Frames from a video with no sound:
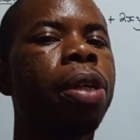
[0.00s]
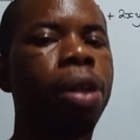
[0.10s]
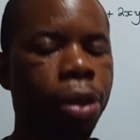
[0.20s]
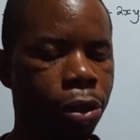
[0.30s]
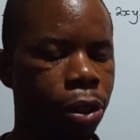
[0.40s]

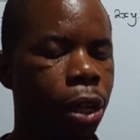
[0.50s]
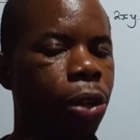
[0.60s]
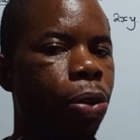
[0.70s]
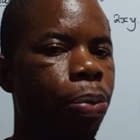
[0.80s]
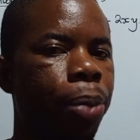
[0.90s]
then you
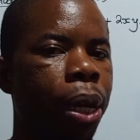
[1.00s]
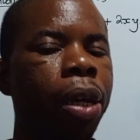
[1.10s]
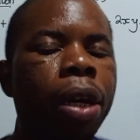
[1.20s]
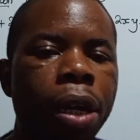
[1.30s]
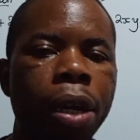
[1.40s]
make
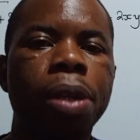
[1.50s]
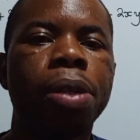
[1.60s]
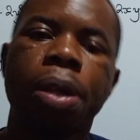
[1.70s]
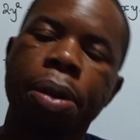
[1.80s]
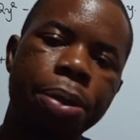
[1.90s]
it
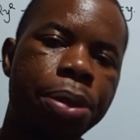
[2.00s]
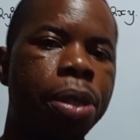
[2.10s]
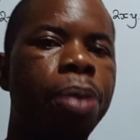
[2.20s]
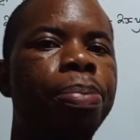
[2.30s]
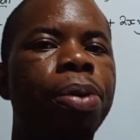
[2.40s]

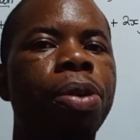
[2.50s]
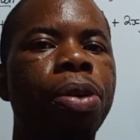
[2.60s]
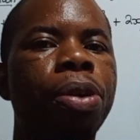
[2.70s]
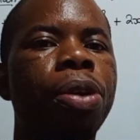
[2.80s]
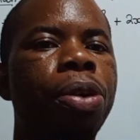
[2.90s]
simple
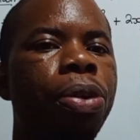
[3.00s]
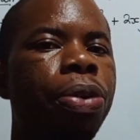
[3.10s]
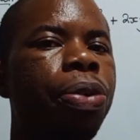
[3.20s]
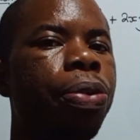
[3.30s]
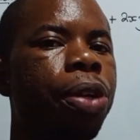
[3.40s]
or you
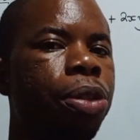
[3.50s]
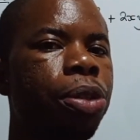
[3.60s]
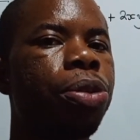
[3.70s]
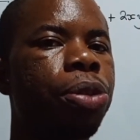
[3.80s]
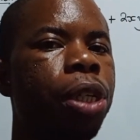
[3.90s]

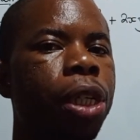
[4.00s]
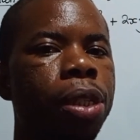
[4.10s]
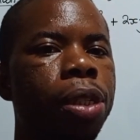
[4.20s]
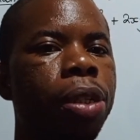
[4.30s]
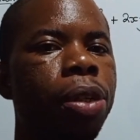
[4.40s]
reduce it.
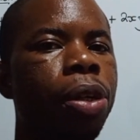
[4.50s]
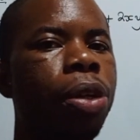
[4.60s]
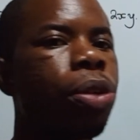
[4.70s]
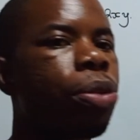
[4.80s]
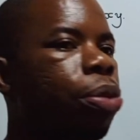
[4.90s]

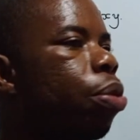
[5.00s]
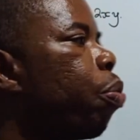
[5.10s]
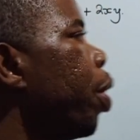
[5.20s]
So when